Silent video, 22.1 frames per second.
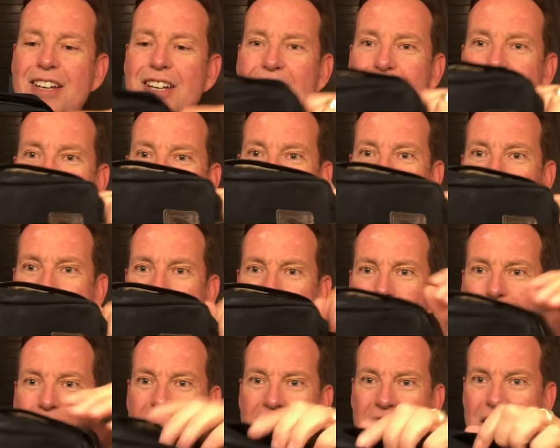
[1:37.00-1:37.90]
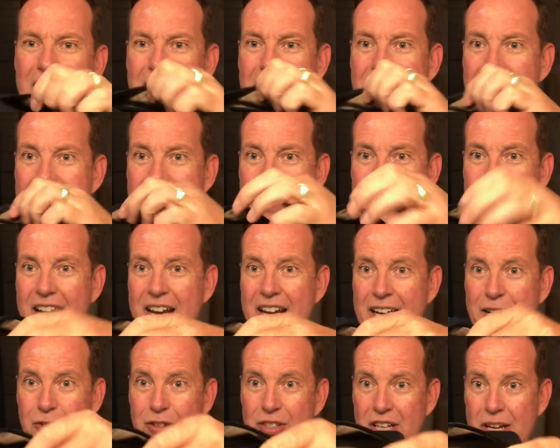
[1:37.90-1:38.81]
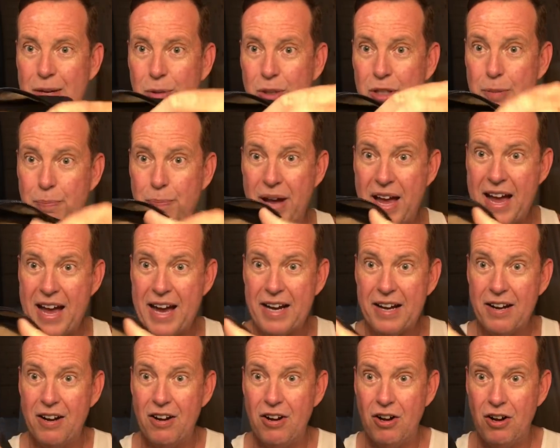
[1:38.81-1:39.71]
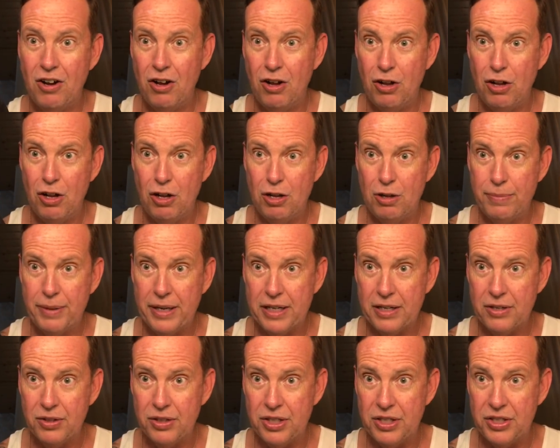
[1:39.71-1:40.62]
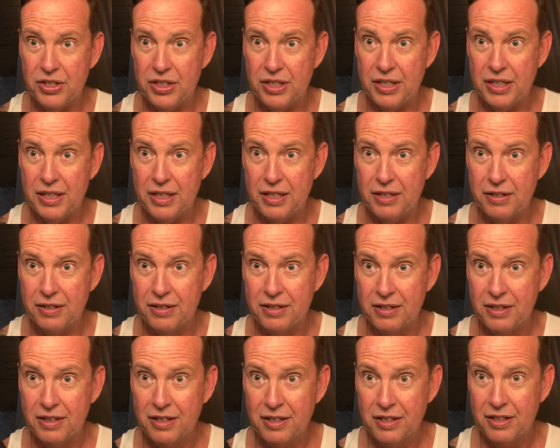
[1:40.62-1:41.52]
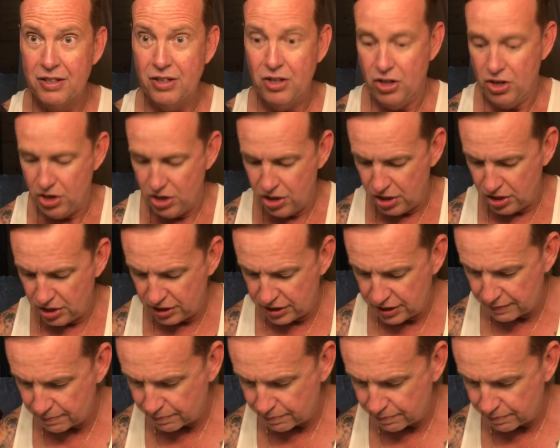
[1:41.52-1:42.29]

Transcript: the good travel kit, and I was able to pack all my goodies in here, all the